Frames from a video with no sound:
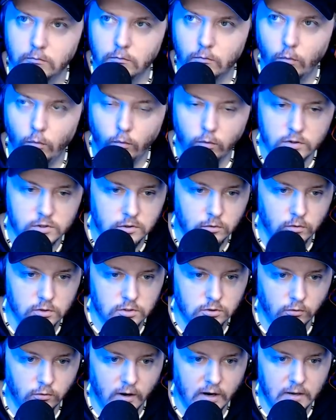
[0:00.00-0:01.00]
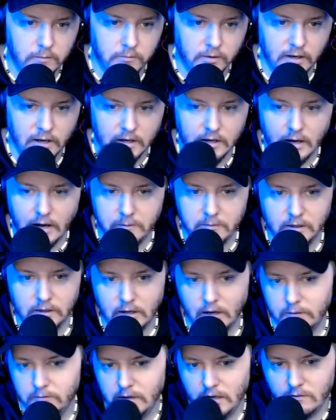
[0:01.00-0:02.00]
was great. But I mean,
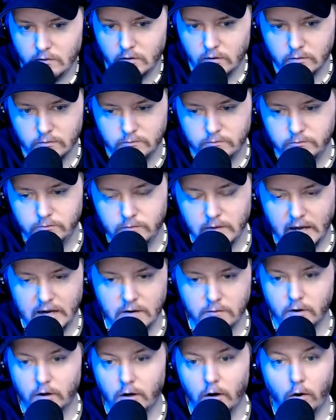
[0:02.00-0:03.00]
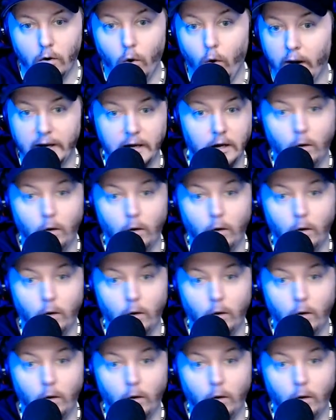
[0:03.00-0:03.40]
I never go, oh, I got